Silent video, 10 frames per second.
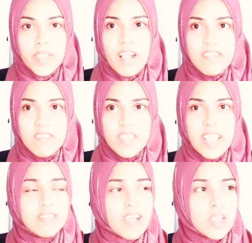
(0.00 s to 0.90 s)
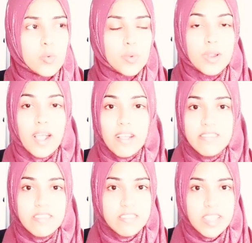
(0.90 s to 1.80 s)
as if the entire world
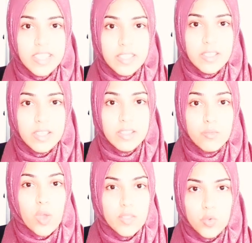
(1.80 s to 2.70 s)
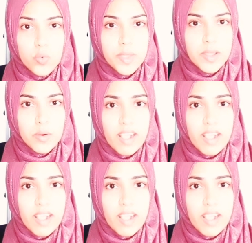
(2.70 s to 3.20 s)
has a say in what you wear,